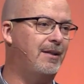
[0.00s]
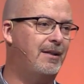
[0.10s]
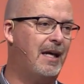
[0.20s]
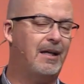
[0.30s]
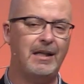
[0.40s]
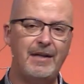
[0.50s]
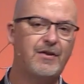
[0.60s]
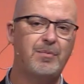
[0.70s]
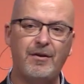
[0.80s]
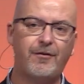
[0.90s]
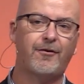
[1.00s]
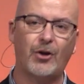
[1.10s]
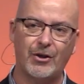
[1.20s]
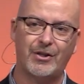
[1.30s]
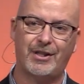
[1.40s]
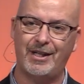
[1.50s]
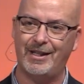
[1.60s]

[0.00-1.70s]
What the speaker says: that leaves me first.